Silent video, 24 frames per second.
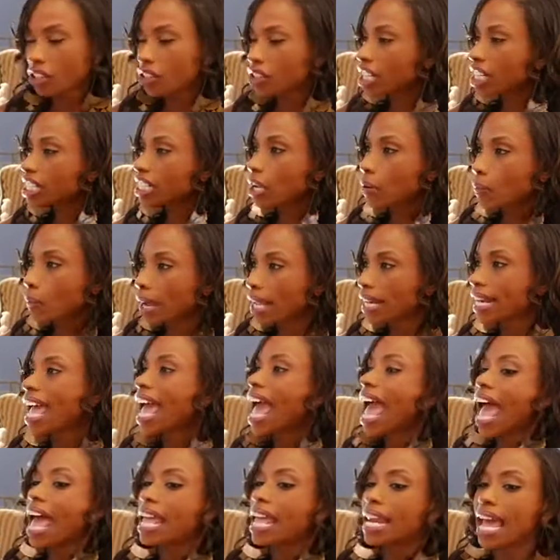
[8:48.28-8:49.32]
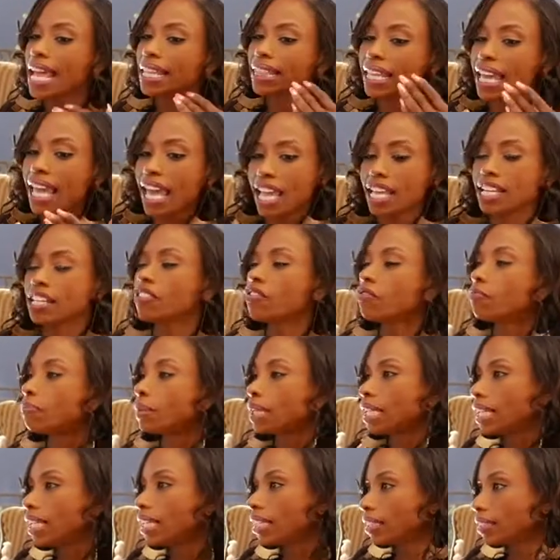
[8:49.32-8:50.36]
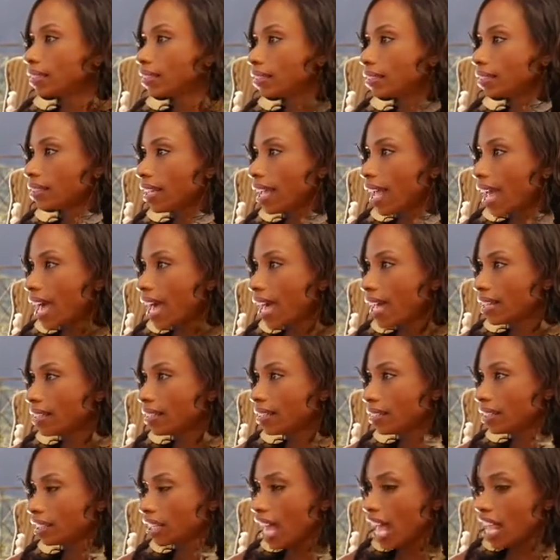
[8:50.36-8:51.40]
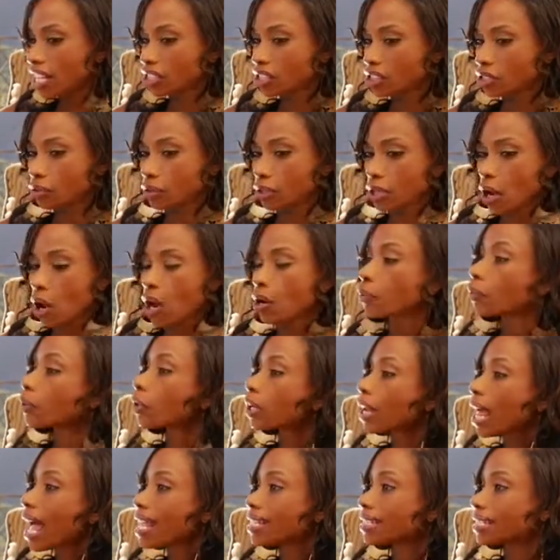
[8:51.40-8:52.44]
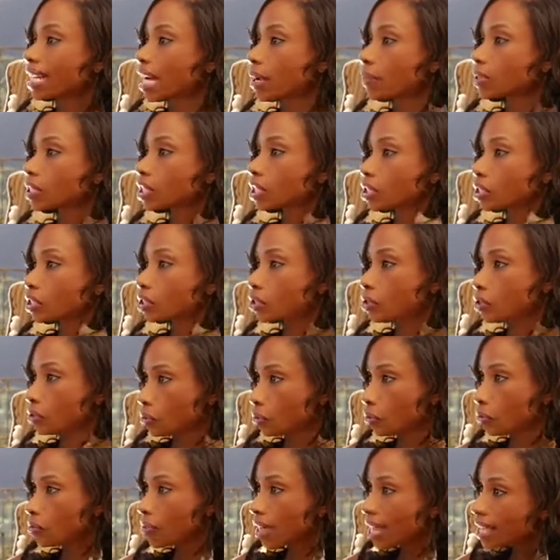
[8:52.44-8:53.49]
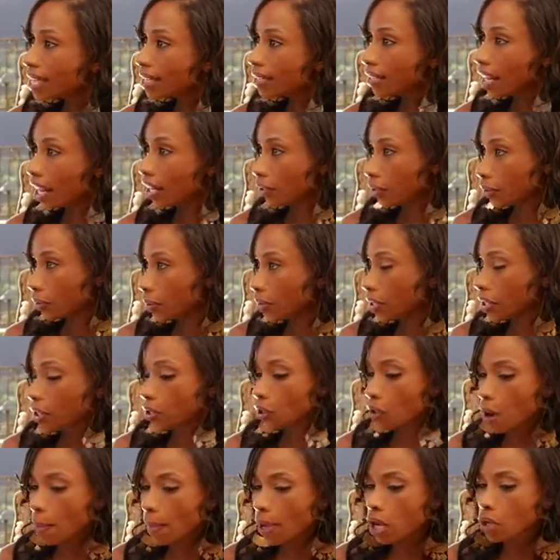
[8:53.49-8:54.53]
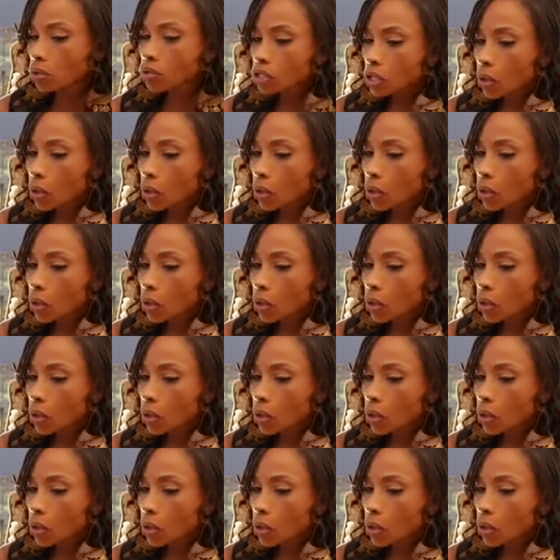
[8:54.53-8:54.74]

I learned as I went. And at the end of being at the last studio, I realized that I was going to do that. I knew I was going to go on my own.